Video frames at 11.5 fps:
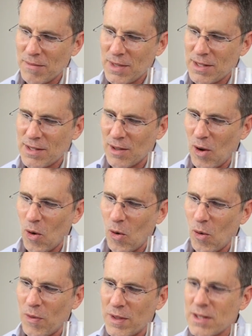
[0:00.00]

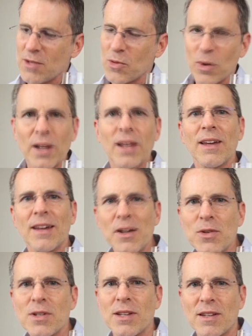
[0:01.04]
So this is really
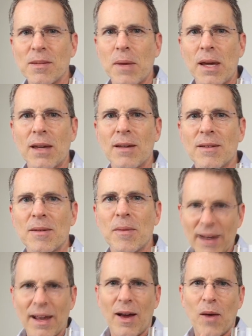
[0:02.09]
interesting to me.
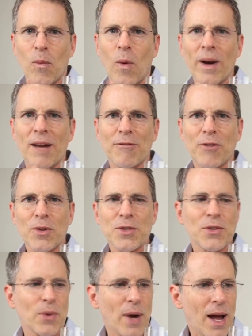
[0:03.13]
And when I first
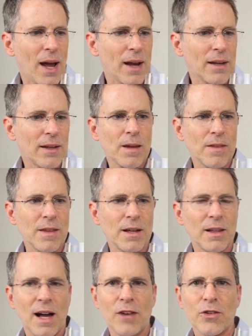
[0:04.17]
tried the
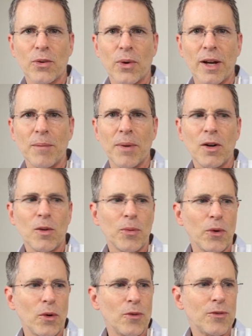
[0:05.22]
Elijah Craig Barrel
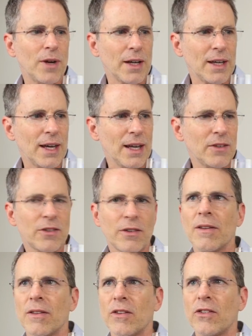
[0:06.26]
Proof
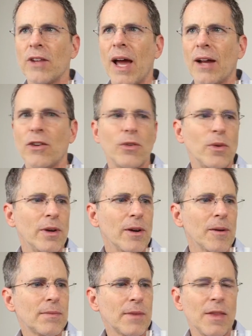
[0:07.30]
against the Stagg
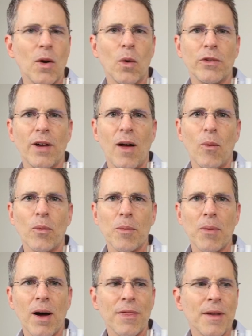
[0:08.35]
Junior in the hotel when we
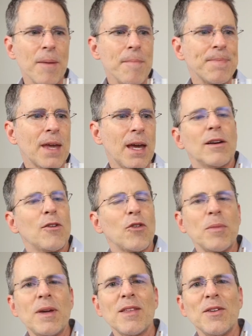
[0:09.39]
bought them,
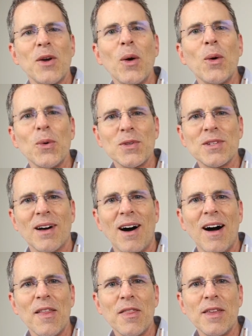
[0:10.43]
for me, the nose
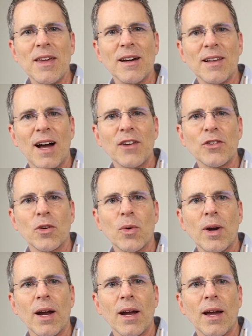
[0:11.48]
on the Elijah
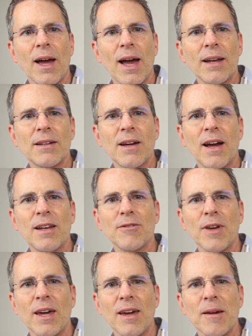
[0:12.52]
Craig had kind
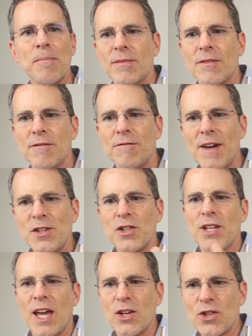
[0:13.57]
of a
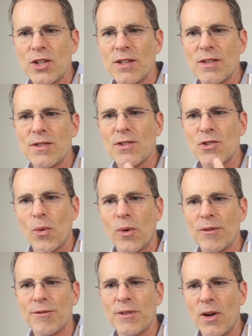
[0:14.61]
vegetation sort
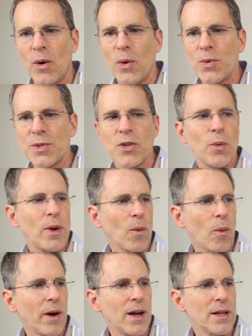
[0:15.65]
of nose to it,
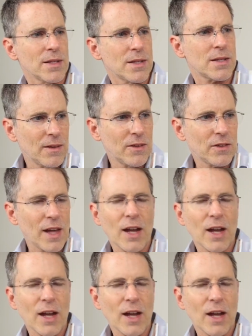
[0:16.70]
whereas Stagg